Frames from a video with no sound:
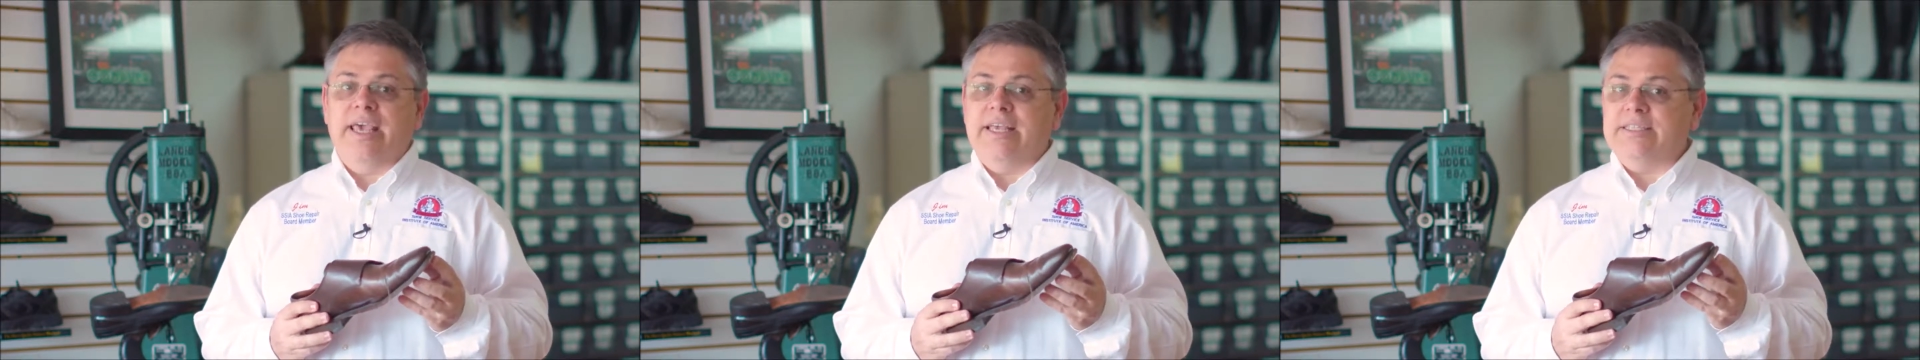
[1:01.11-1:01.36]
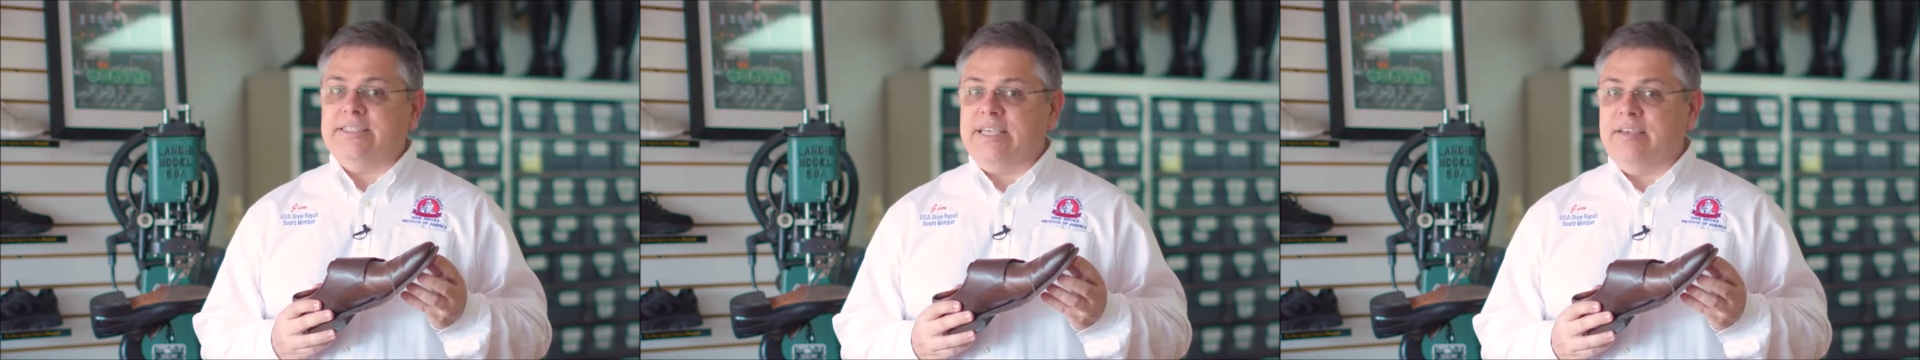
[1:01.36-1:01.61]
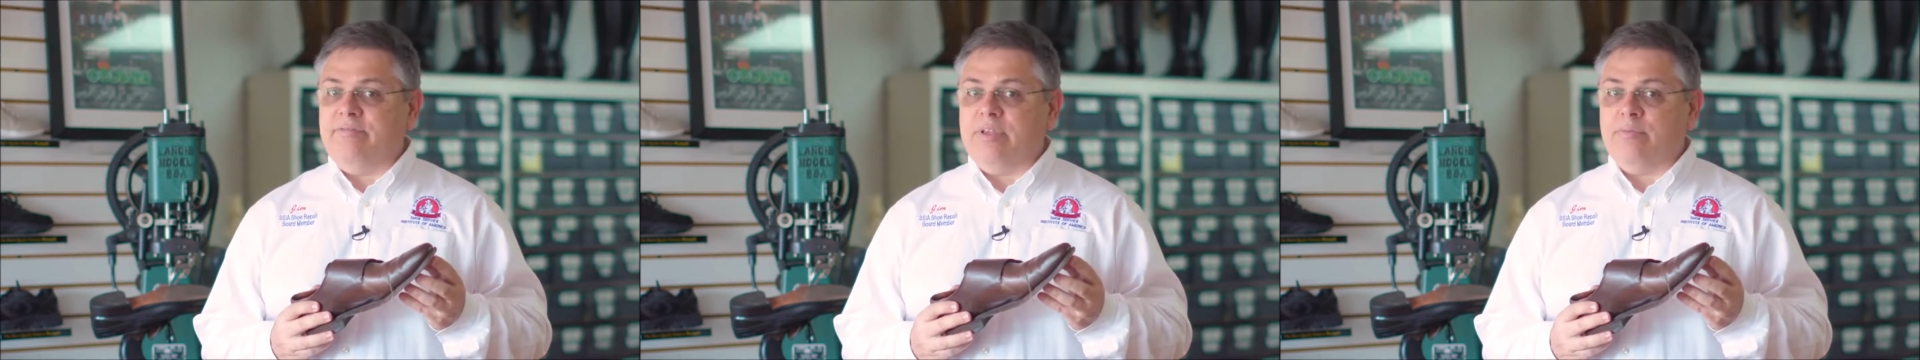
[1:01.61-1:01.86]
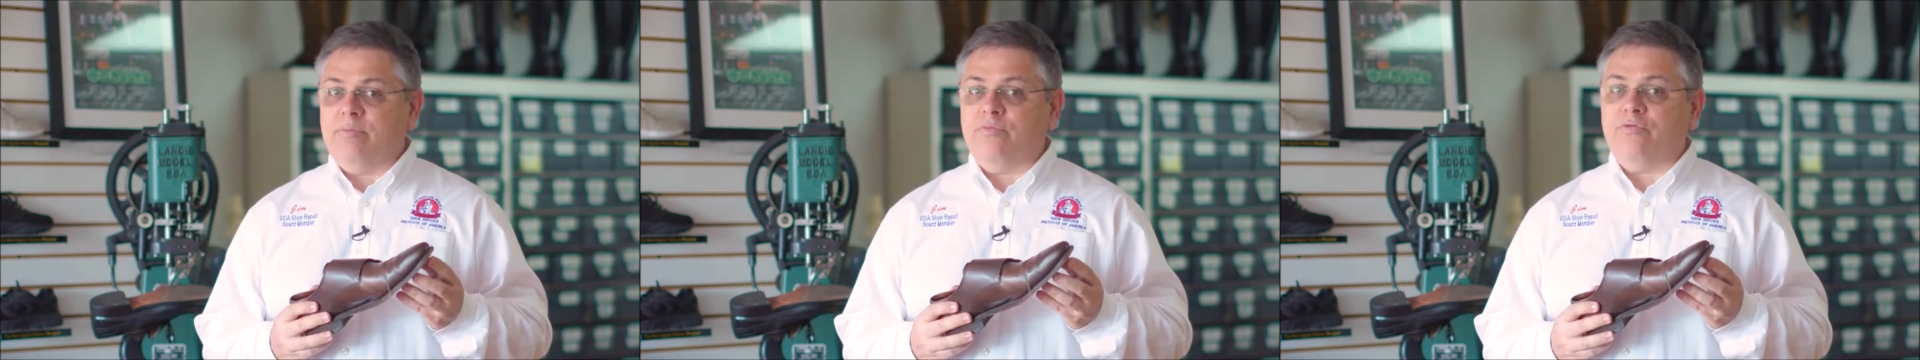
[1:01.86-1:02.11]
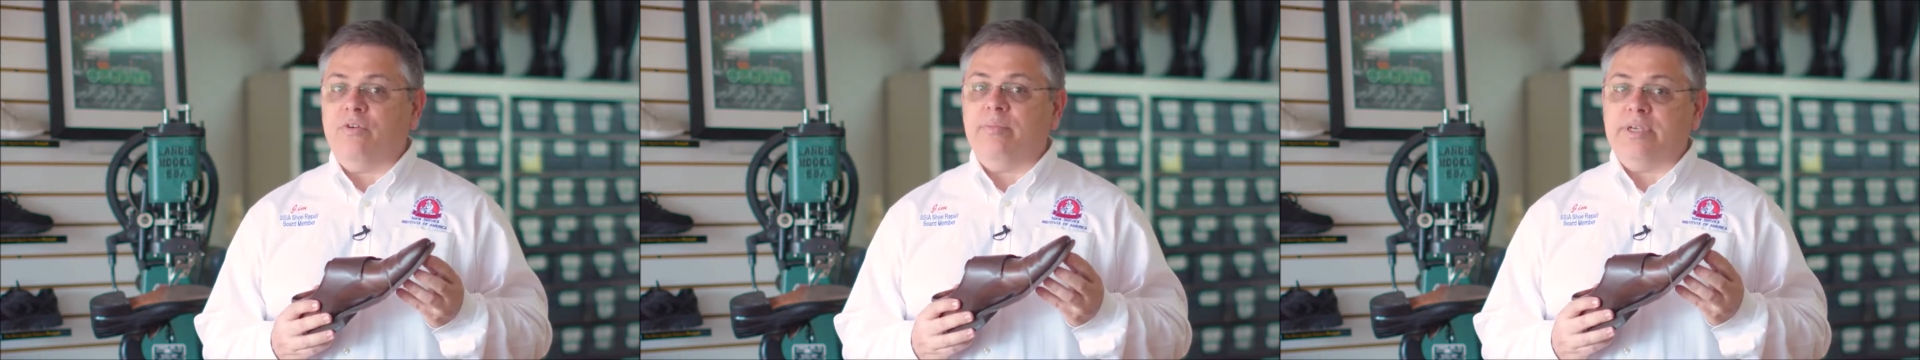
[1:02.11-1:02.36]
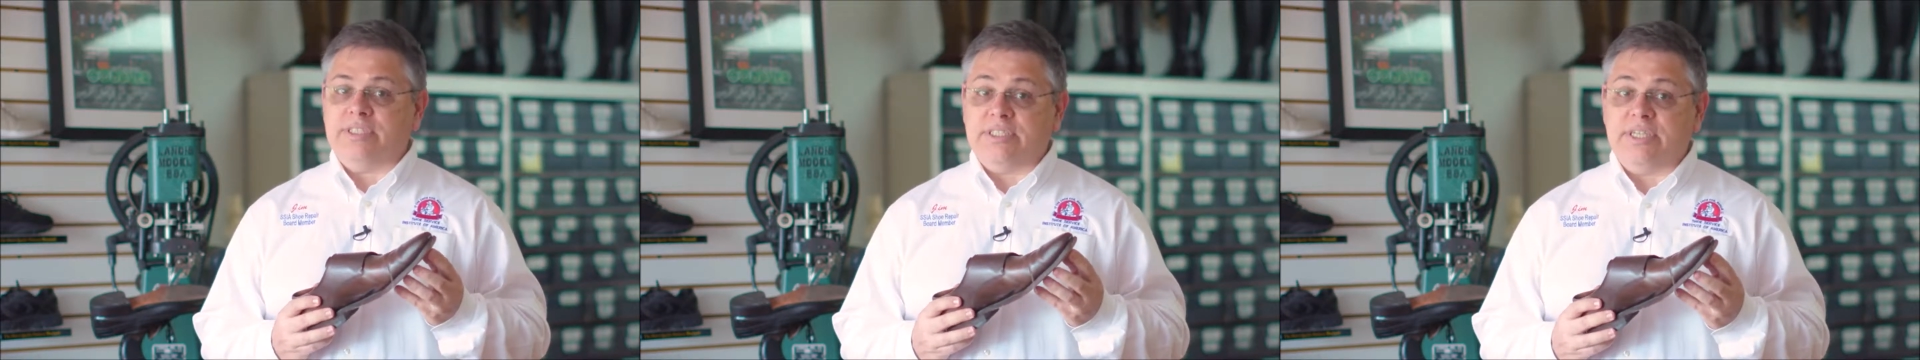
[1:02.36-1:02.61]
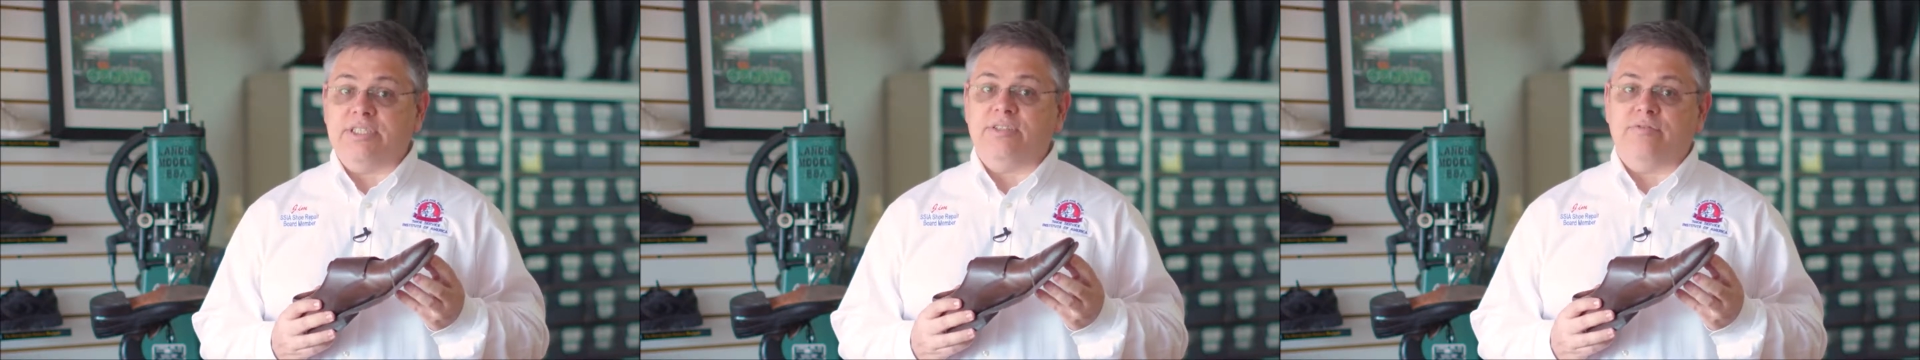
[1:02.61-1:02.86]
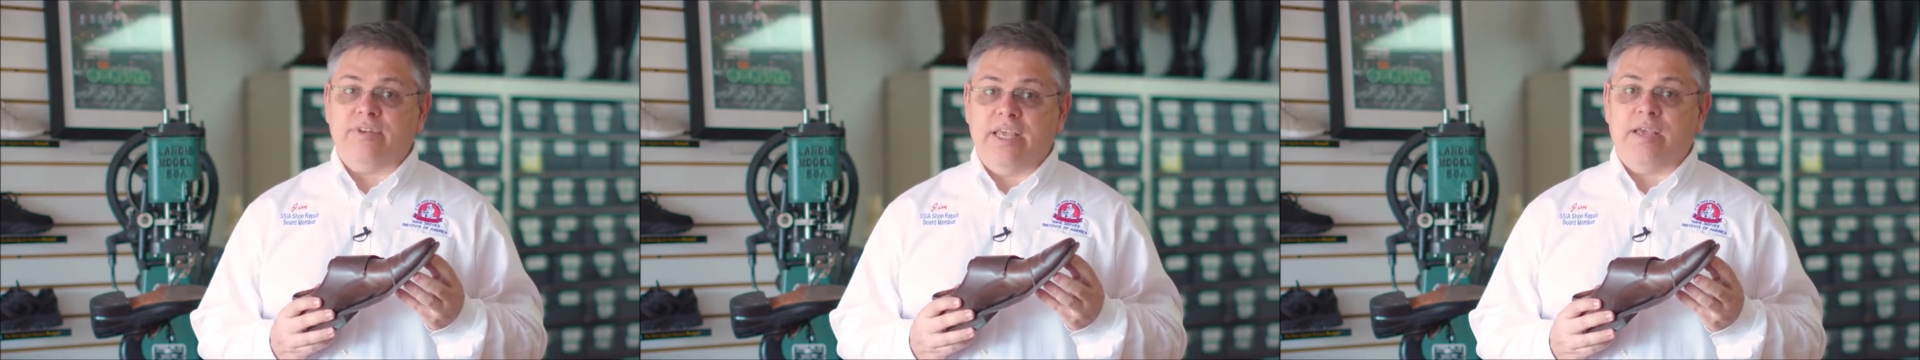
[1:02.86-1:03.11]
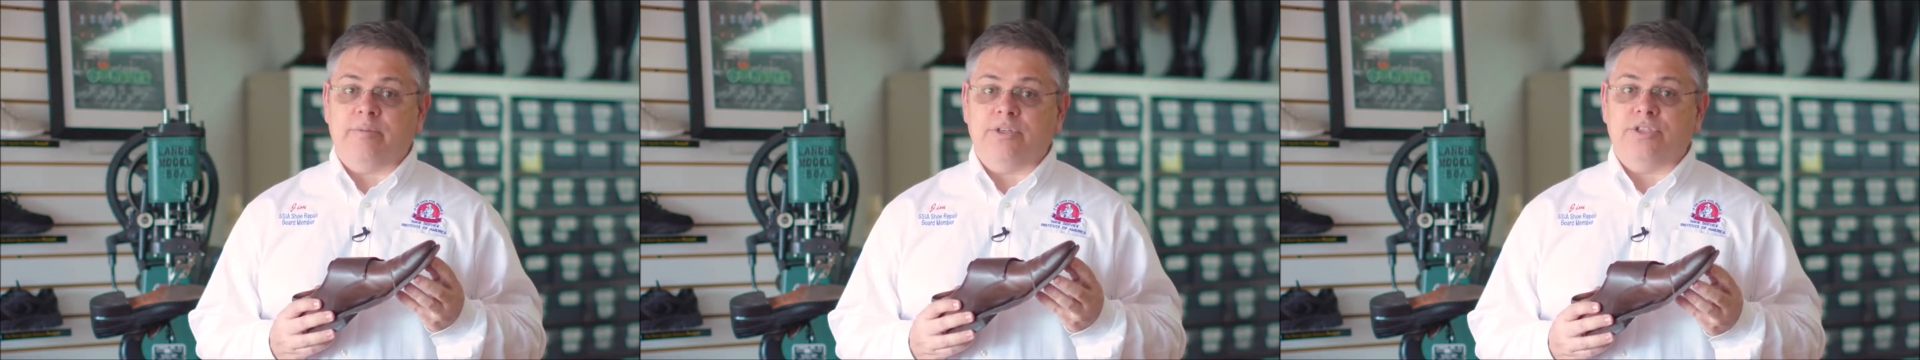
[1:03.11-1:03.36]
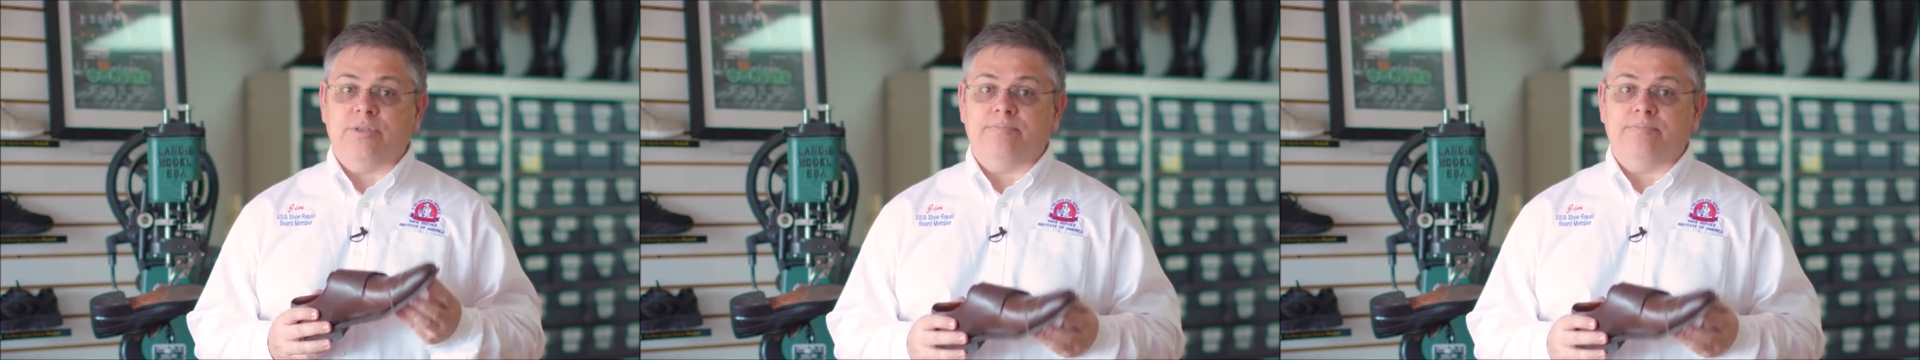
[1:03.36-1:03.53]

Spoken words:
and save them from extensive damage.